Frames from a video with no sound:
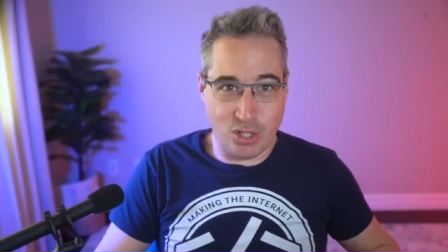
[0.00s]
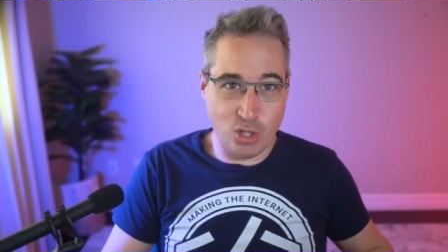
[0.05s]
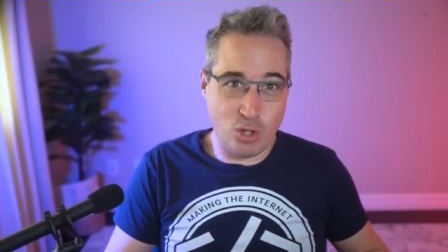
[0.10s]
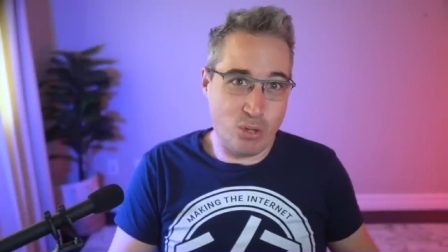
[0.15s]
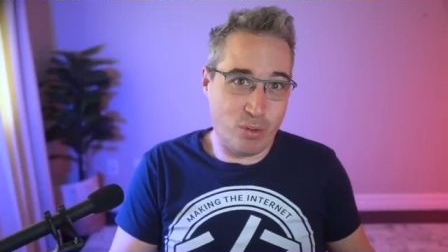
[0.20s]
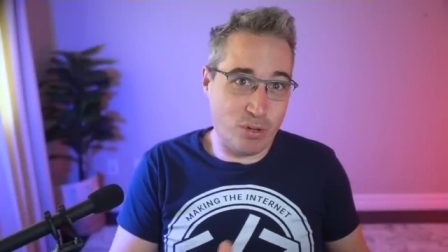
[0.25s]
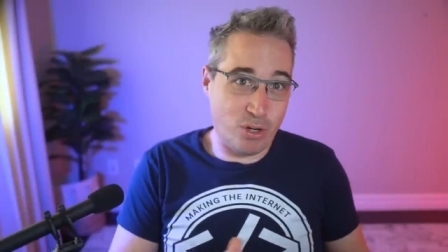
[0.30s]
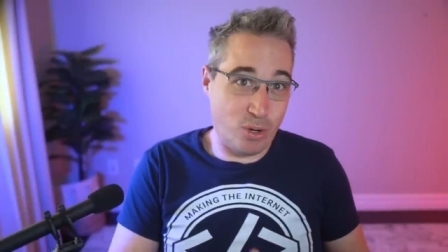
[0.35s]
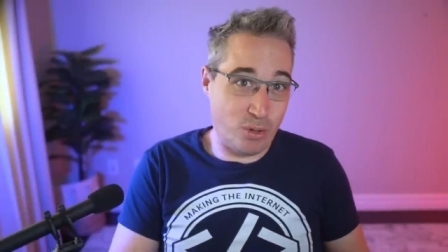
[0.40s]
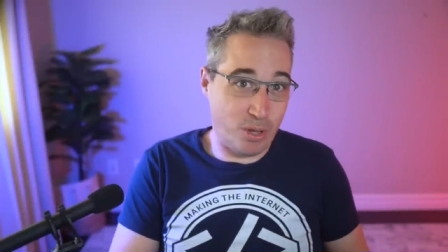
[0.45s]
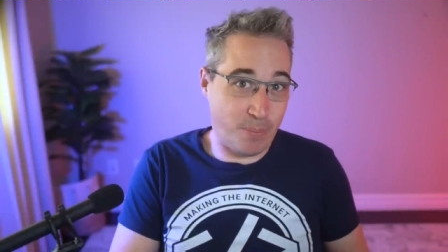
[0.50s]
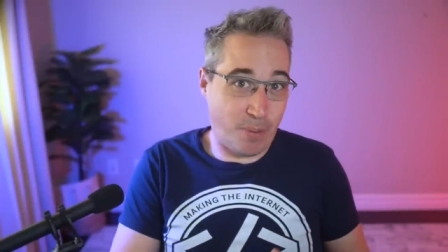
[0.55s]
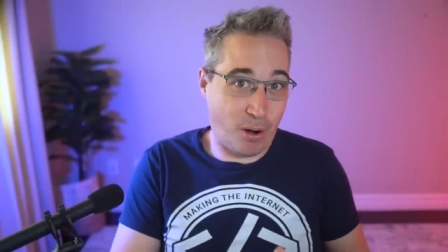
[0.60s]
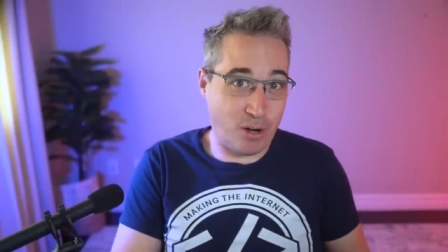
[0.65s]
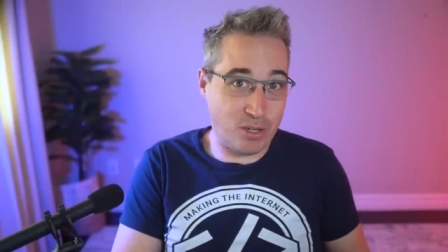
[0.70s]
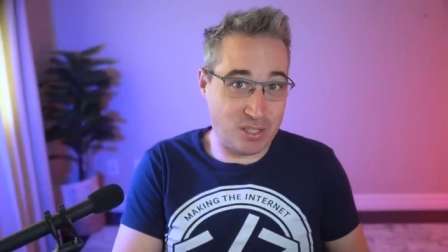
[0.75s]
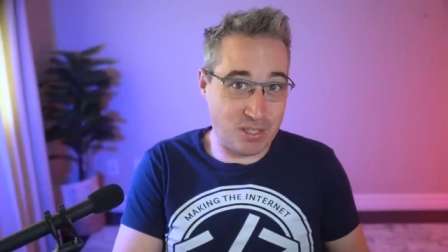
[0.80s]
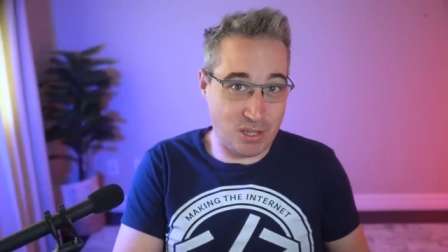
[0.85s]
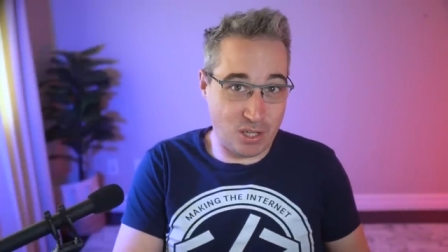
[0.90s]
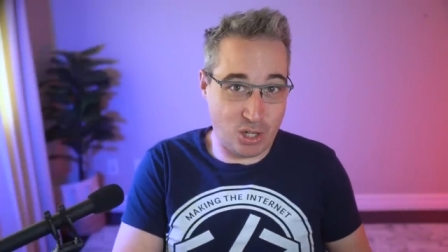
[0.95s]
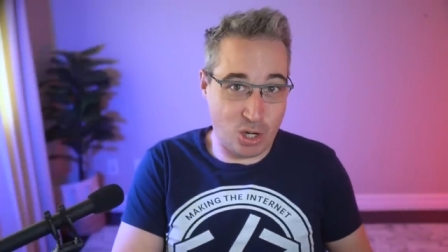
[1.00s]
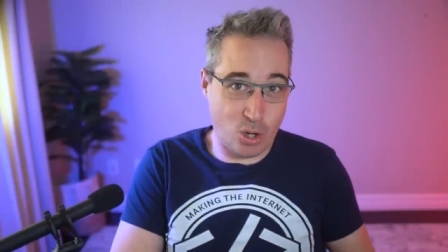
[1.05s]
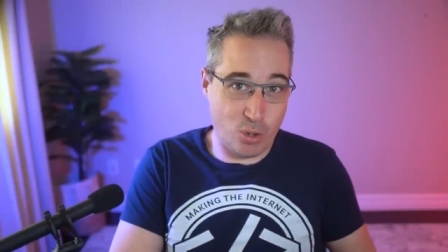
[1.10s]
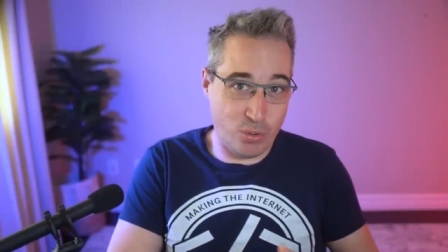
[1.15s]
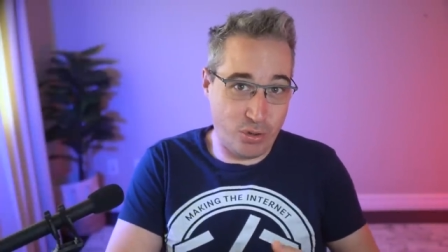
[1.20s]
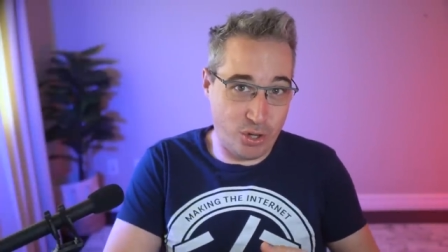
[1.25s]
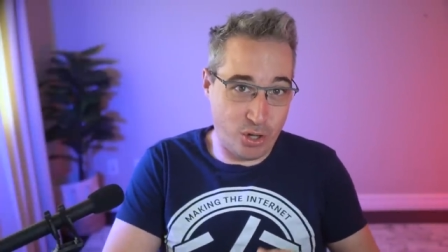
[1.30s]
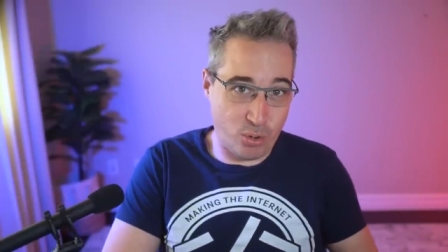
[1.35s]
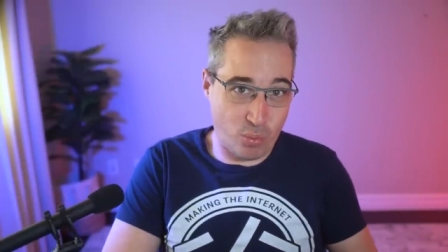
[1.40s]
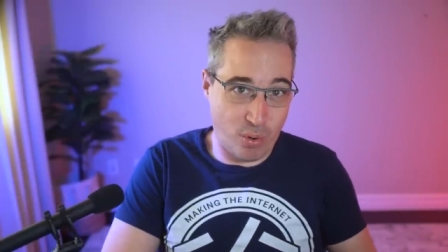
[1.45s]
you don't know the parts of the
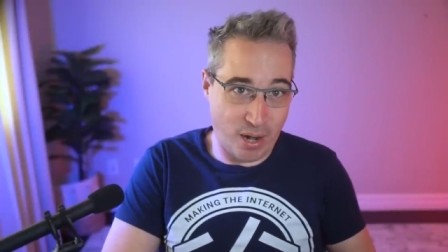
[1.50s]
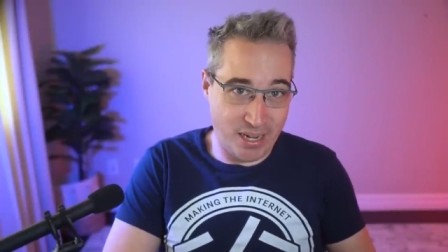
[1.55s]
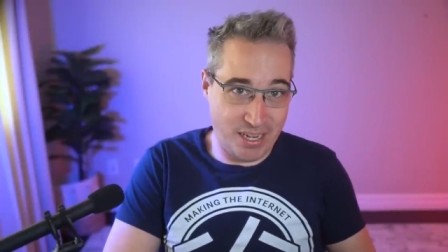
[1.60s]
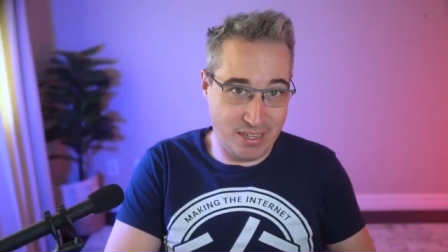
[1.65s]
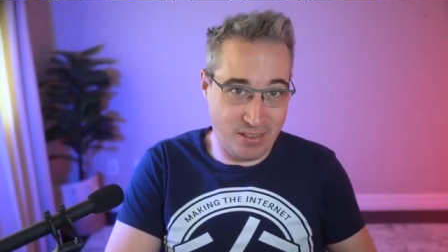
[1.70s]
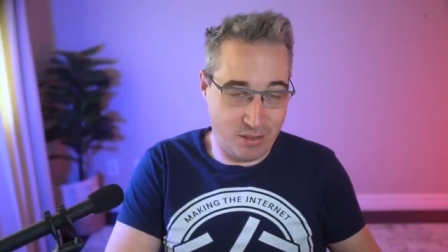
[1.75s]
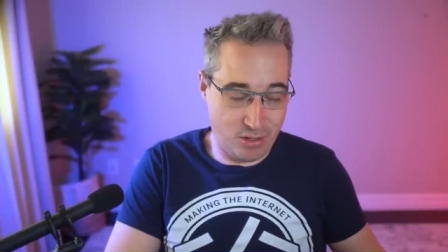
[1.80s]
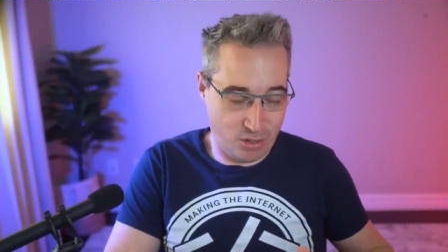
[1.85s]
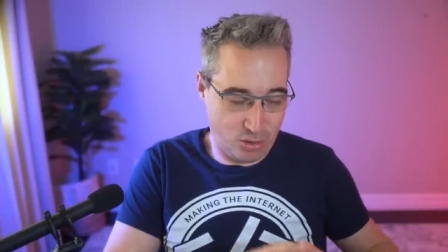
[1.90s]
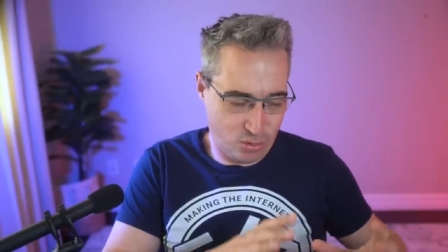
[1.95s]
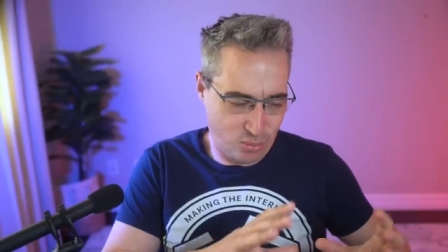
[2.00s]
code that you're writing that